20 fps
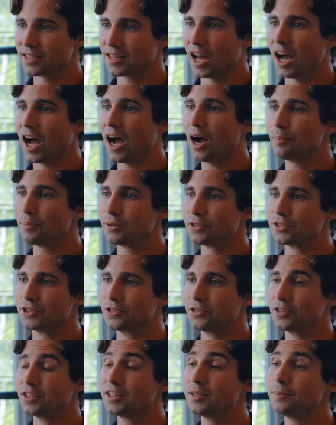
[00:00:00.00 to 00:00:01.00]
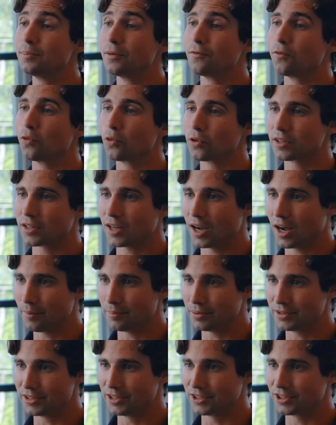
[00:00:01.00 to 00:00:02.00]
on the opportunity before the
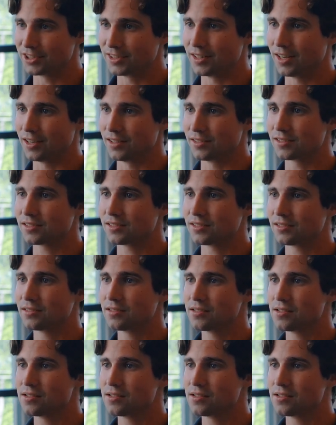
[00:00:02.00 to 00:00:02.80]
competition does.